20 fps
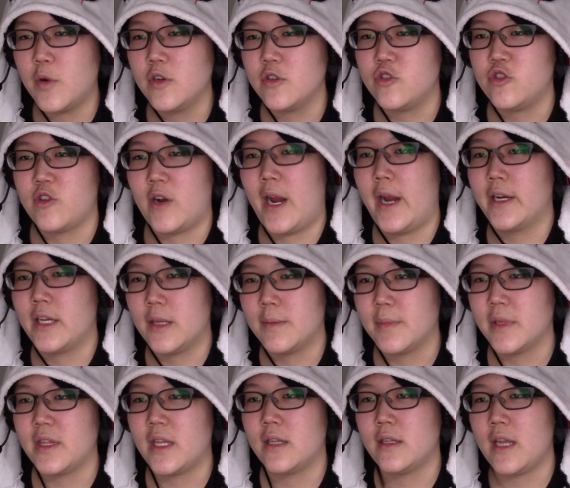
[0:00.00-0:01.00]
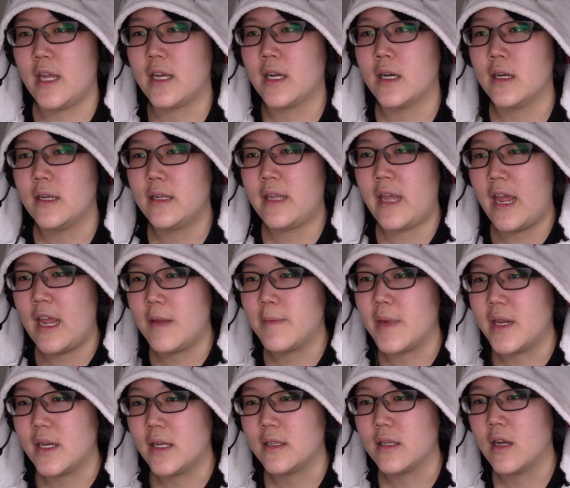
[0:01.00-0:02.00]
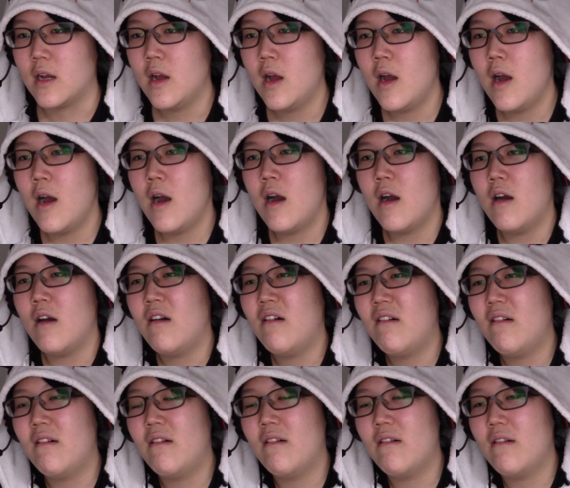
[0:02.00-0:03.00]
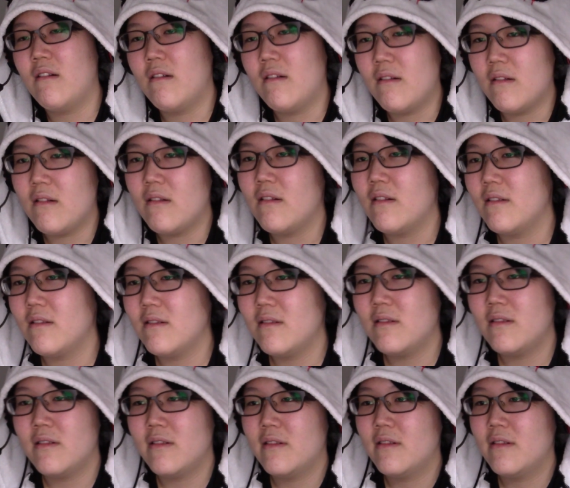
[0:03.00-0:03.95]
dragged in, but then they came in and oh,